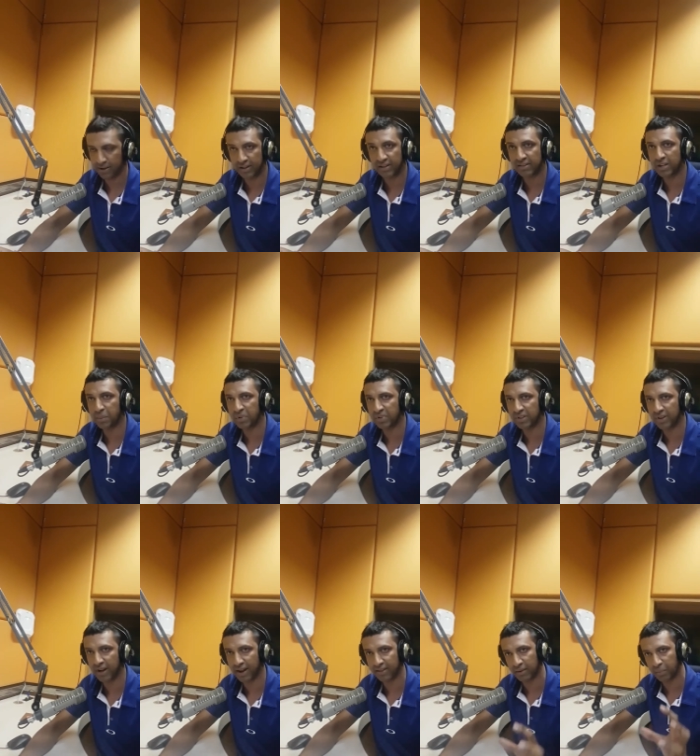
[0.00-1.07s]
interpreted
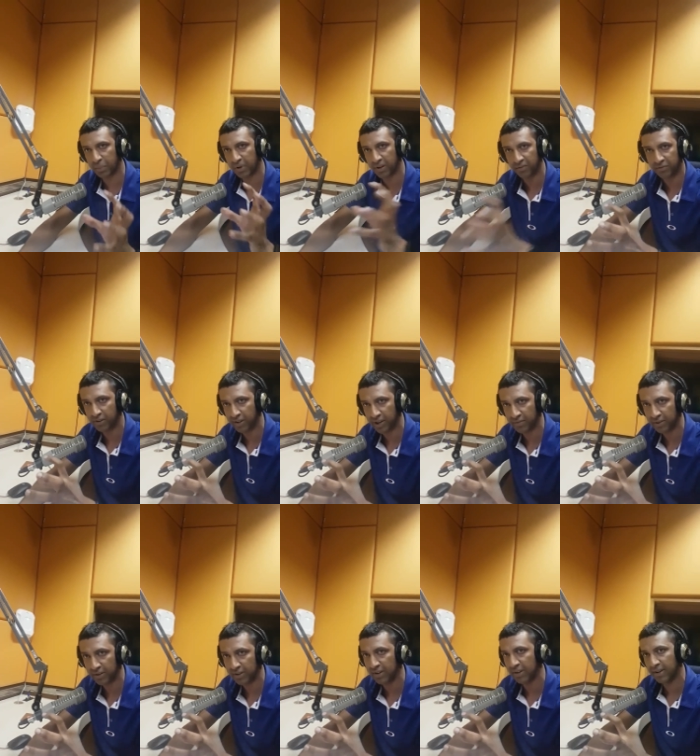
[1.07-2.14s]
at the peripheral level,
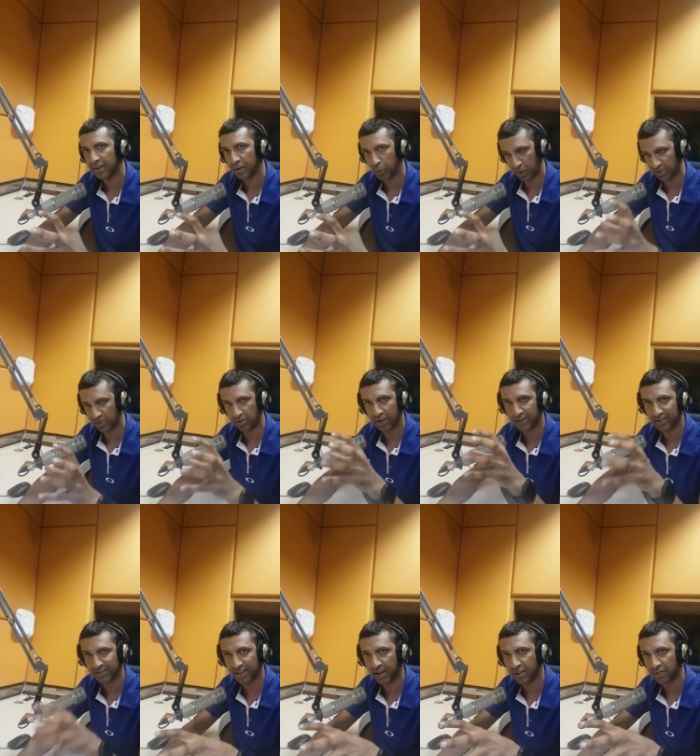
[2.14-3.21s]
which is at the
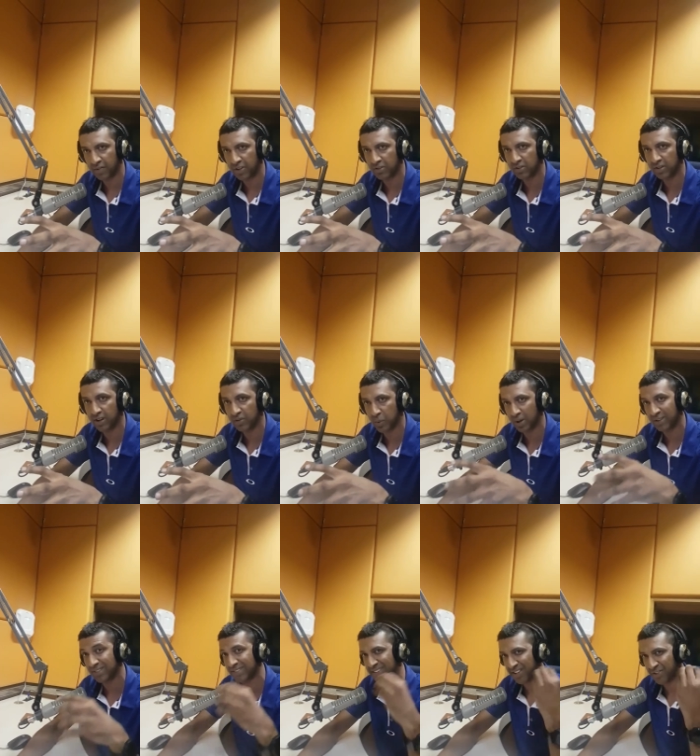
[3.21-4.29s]
site of injury, as well as
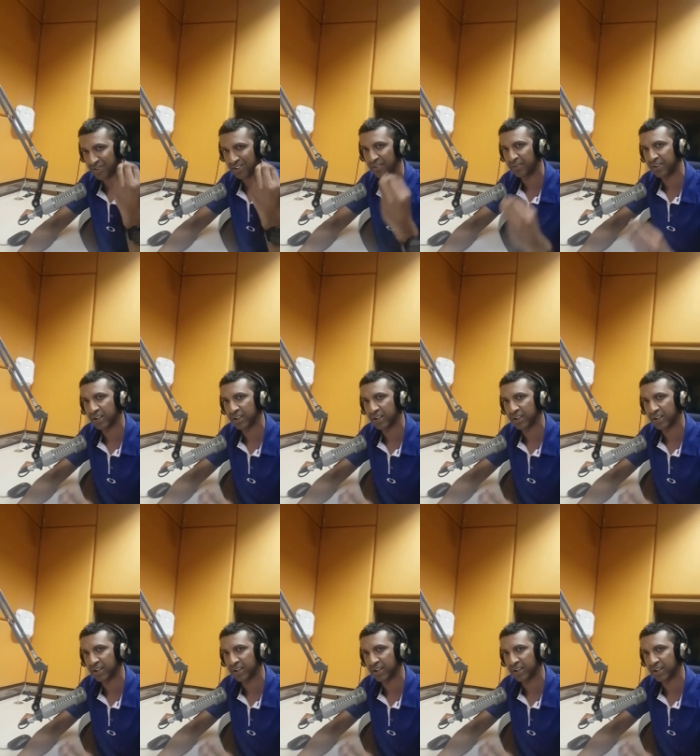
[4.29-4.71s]
the central level.